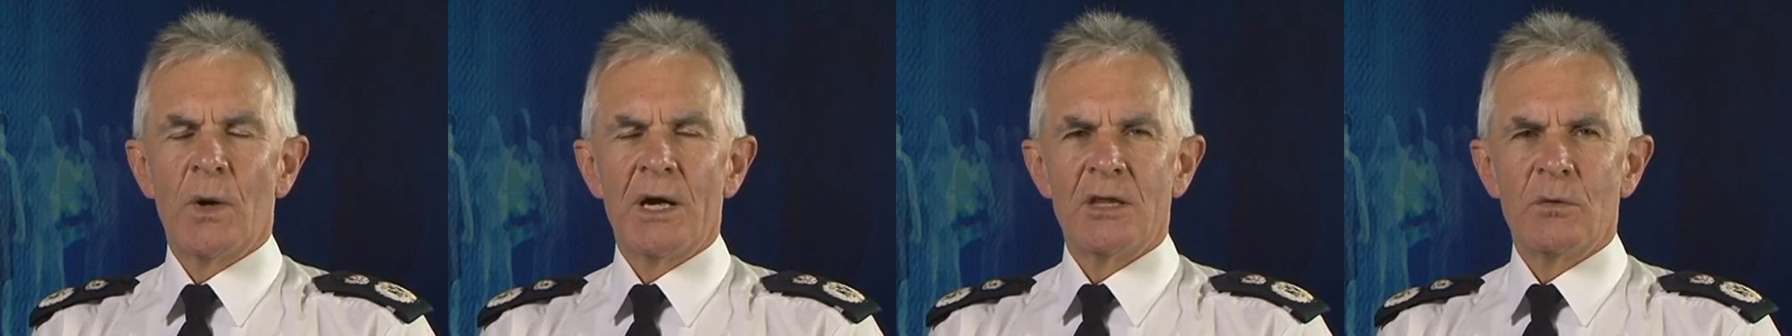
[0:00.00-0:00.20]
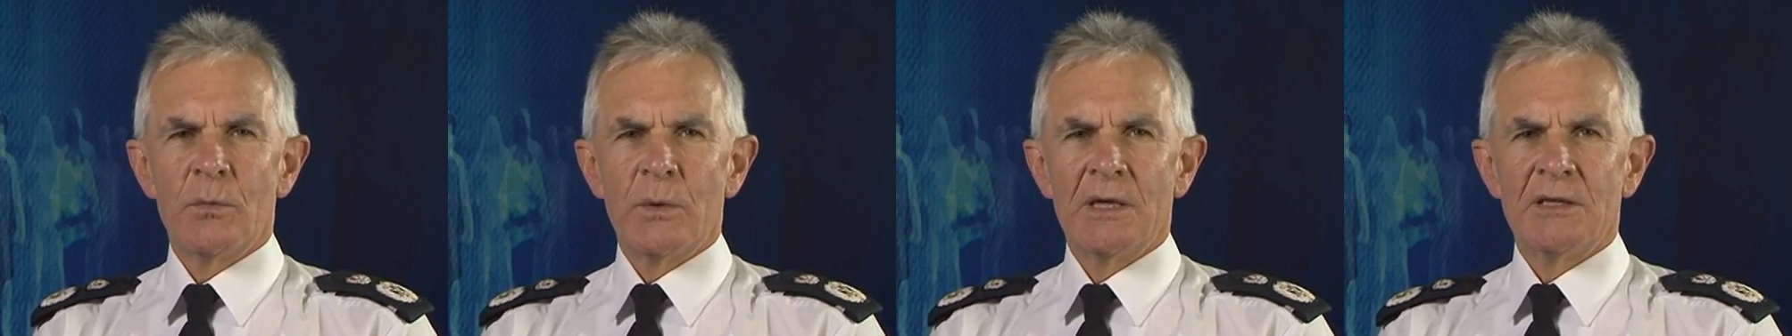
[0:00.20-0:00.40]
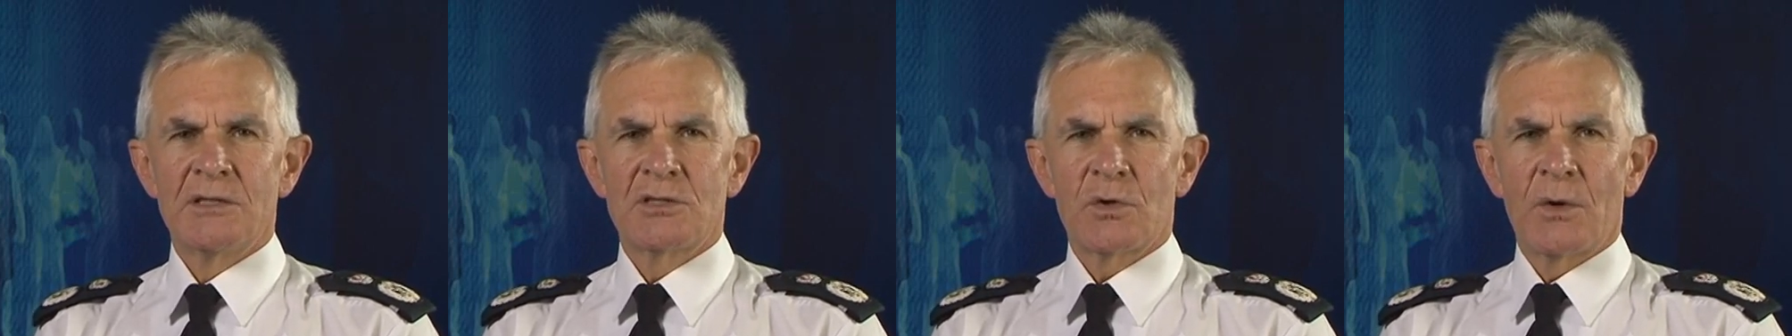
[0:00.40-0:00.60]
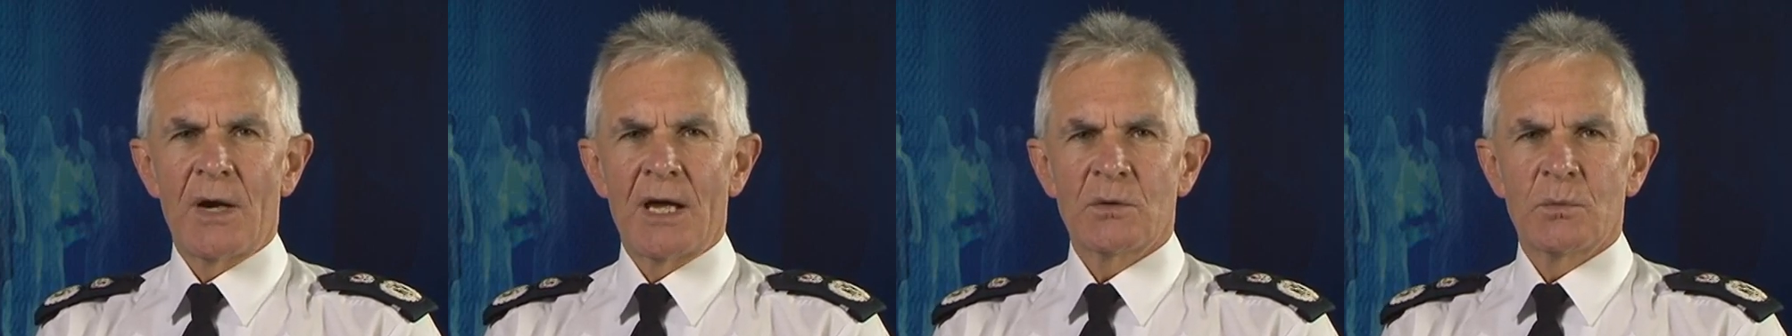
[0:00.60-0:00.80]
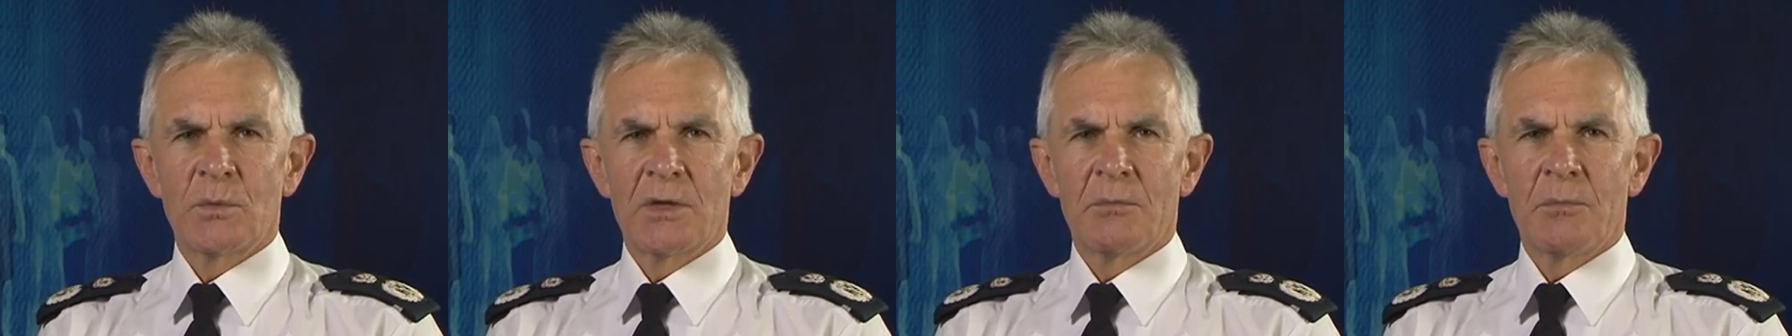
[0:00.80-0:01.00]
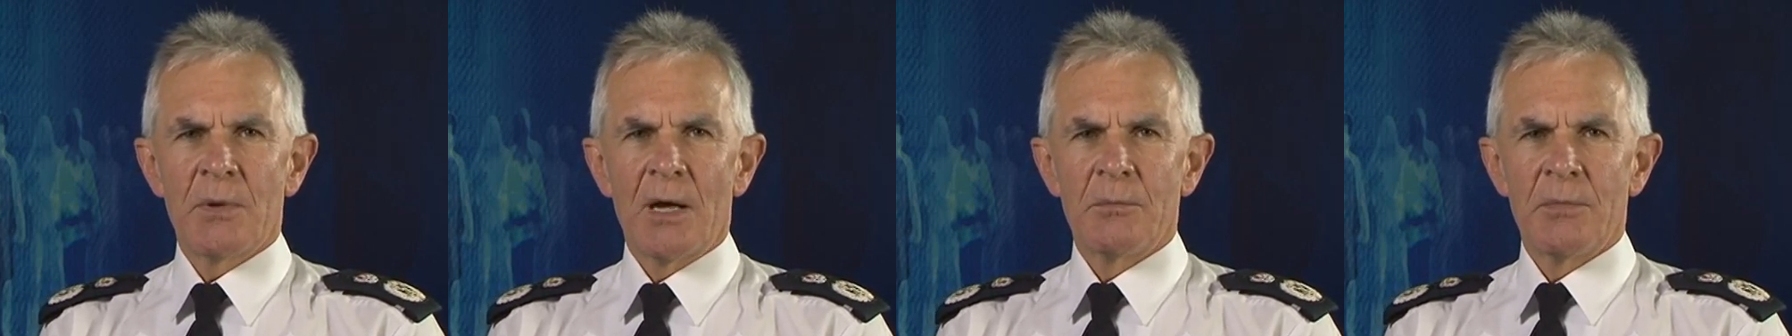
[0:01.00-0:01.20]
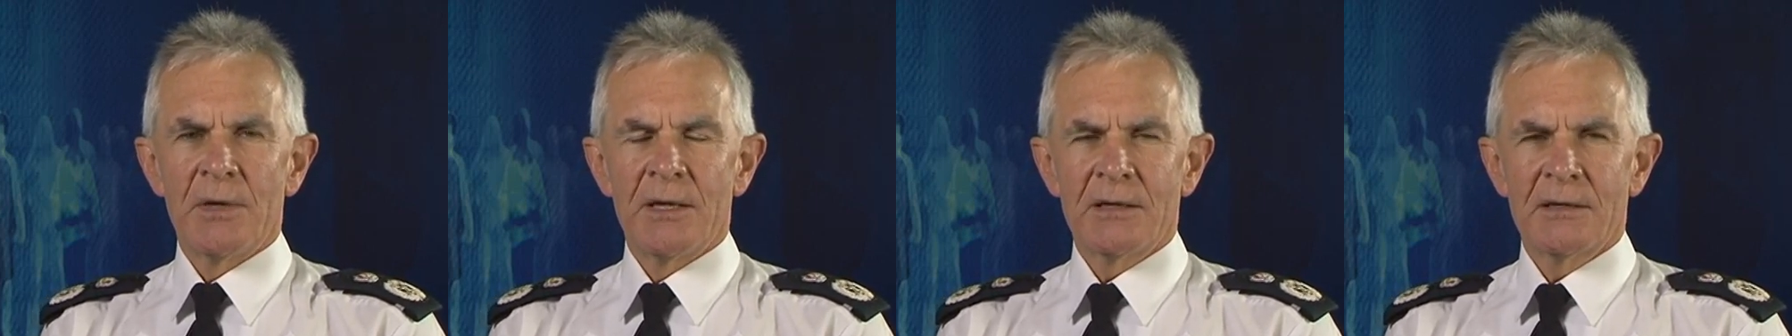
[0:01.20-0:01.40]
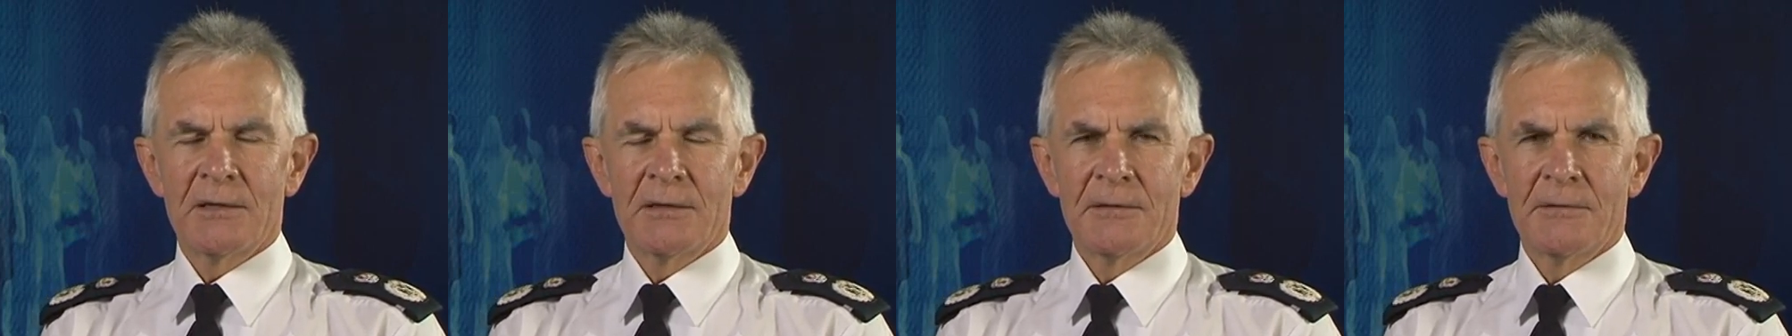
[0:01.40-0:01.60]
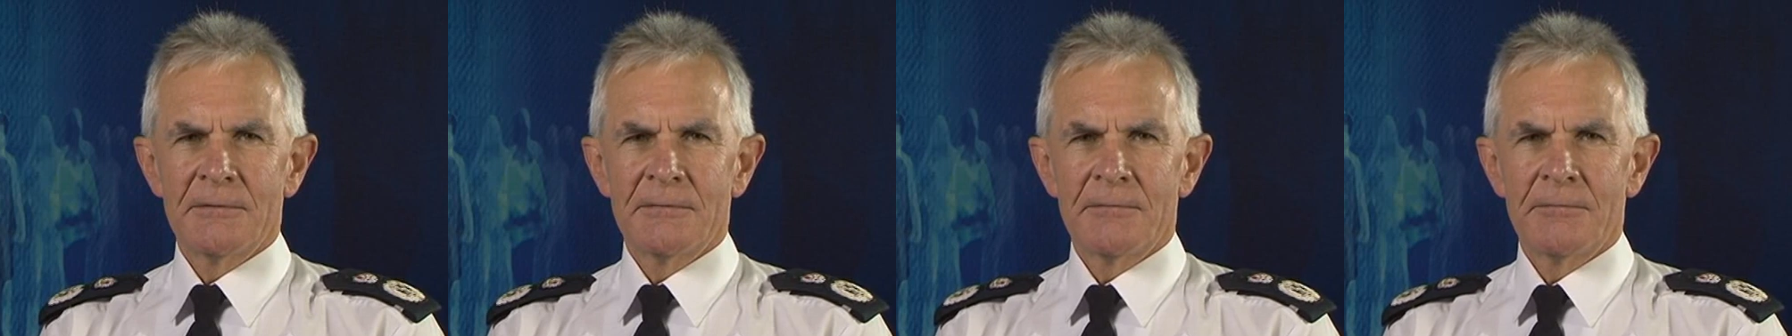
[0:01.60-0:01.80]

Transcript: way that we interact with the public.